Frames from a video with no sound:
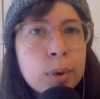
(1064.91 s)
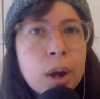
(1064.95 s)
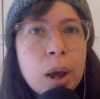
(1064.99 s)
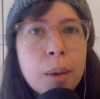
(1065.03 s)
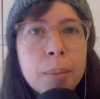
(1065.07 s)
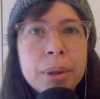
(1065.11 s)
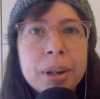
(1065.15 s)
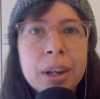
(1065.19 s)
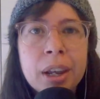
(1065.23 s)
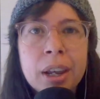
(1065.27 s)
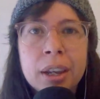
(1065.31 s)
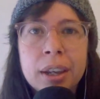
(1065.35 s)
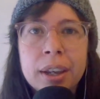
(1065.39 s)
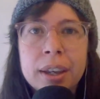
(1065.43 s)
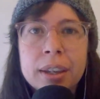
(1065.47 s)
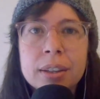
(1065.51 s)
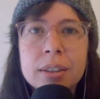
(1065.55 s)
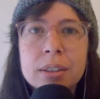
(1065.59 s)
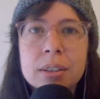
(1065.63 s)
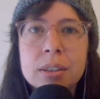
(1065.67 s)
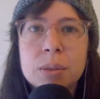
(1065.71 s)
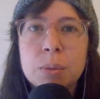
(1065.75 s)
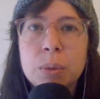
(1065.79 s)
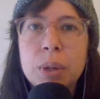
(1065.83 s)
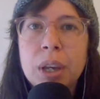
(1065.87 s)
Robin
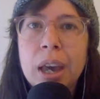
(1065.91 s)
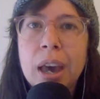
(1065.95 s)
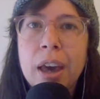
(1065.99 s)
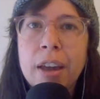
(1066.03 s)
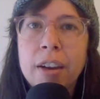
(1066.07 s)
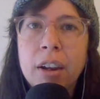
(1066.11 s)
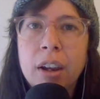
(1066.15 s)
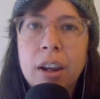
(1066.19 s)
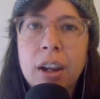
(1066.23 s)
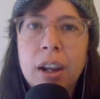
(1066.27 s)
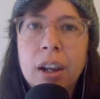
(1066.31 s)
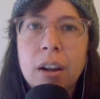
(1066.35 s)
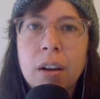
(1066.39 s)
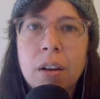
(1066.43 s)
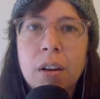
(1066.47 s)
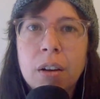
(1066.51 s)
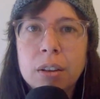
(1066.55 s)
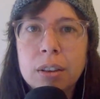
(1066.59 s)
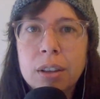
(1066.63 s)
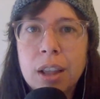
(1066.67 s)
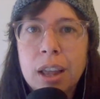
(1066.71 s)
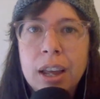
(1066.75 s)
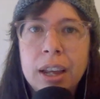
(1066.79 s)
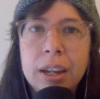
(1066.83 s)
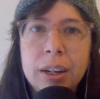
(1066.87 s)
Higgins, we had a
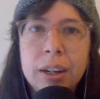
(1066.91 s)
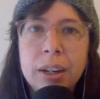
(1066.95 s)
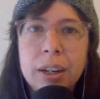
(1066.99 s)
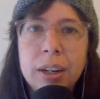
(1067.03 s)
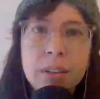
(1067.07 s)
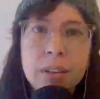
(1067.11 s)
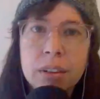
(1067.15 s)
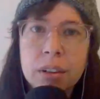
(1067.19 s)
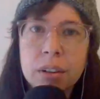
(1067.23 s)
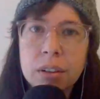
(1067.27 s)
online